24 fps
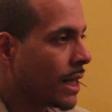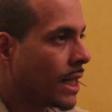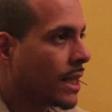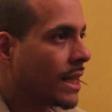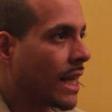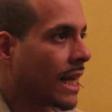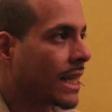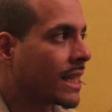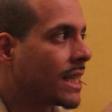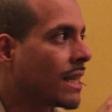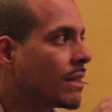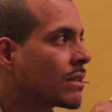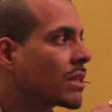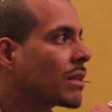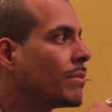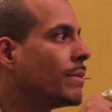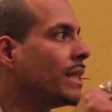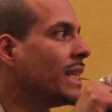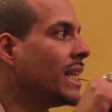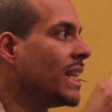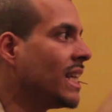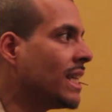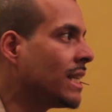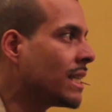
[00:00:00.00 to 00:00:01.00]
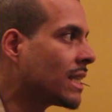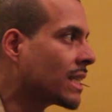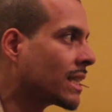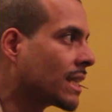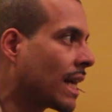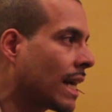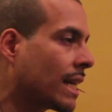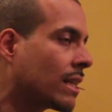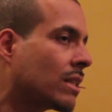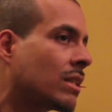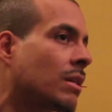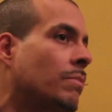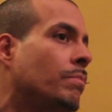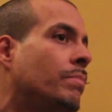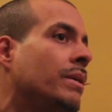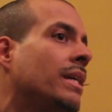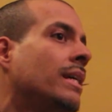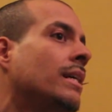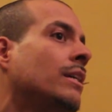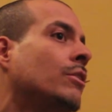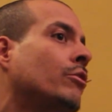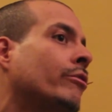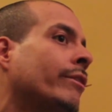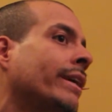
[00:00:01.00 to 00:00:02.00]
that gives them an insight to
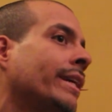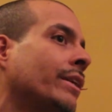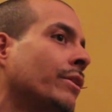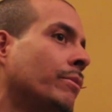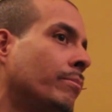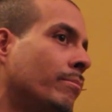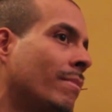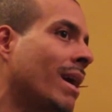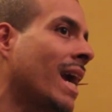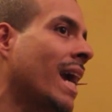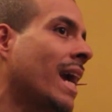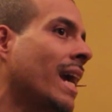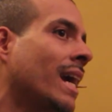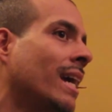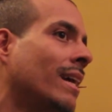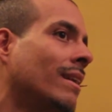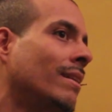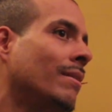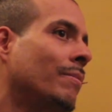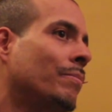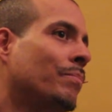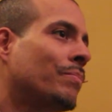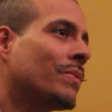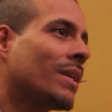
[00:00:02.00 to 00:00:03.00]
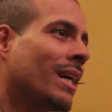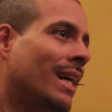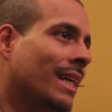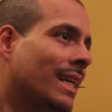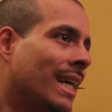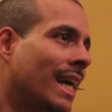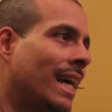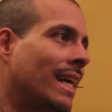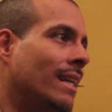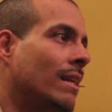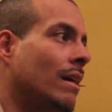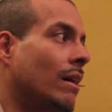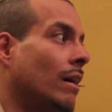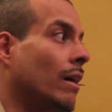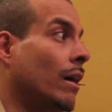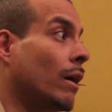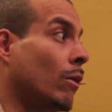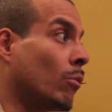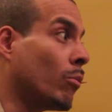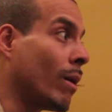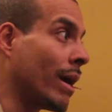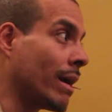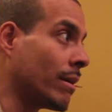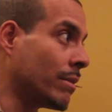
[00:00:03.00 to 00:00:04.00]
be a greater man. Again,
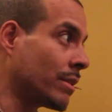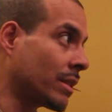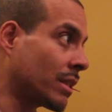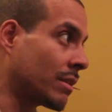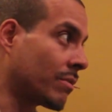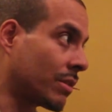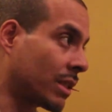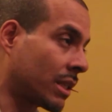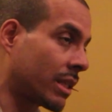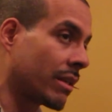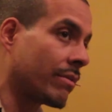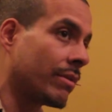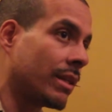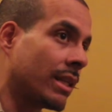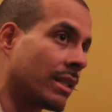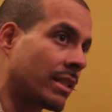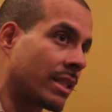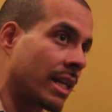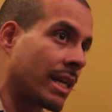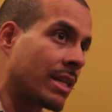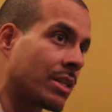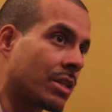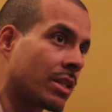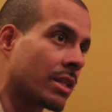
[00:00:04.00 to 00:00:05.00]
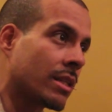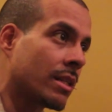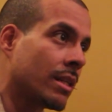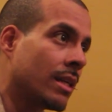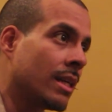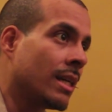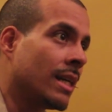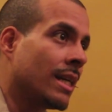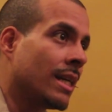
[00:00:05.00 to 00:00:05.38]
awareness of civilization,